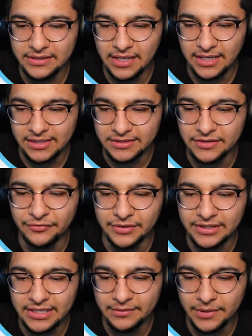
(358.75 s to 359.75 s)
like a different
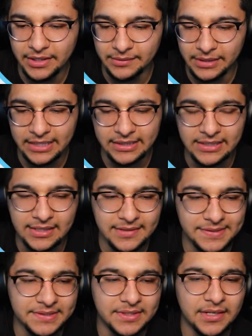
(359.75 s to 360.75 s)
theme, we could get this.